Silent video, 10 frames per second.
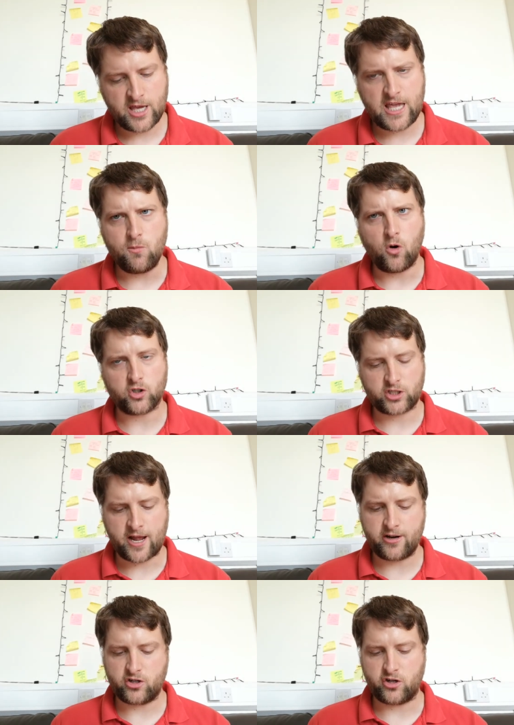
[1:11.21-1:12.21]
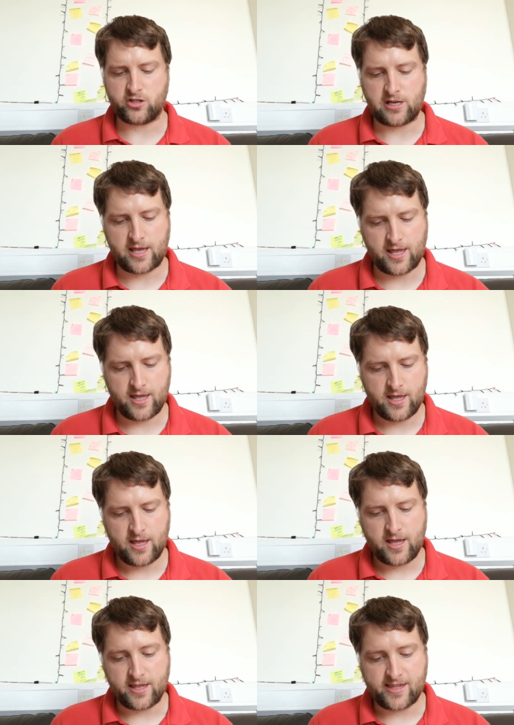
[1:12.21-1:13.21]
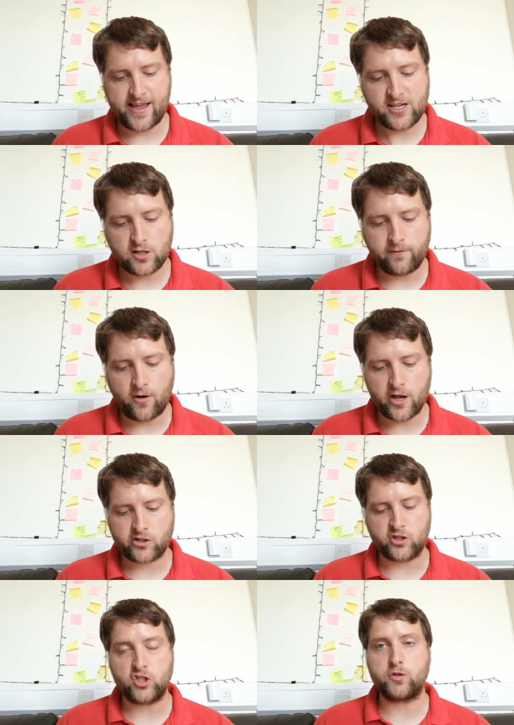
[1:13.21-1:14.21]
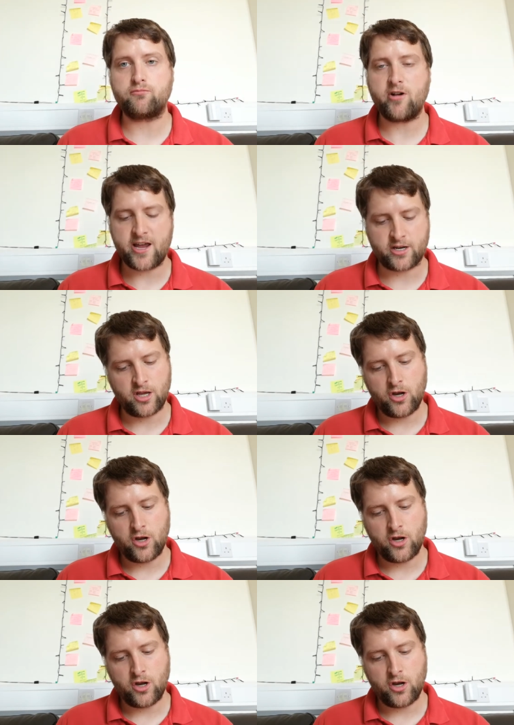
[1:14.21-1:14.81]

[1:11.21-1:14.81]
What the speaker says: He watched anxiously in case the fire should spread